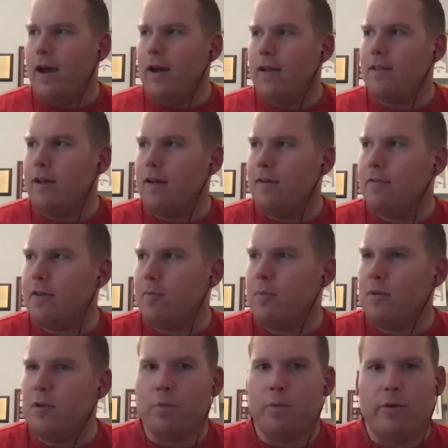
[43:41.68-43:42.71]
love
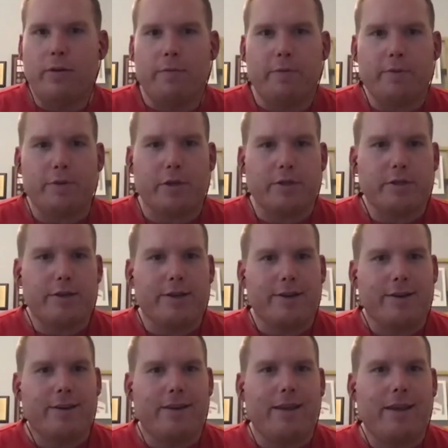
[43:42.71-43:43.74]
immutable infrastructure, and I